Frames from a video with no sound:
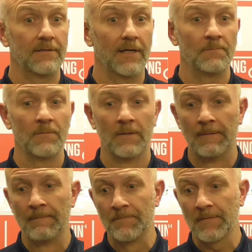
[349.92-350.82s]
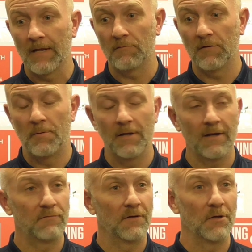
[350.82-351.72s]
and hopefully
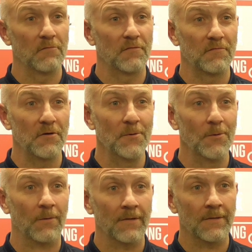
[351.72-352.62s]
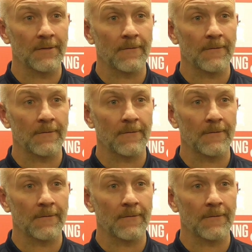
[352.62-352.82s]
do it for a few more.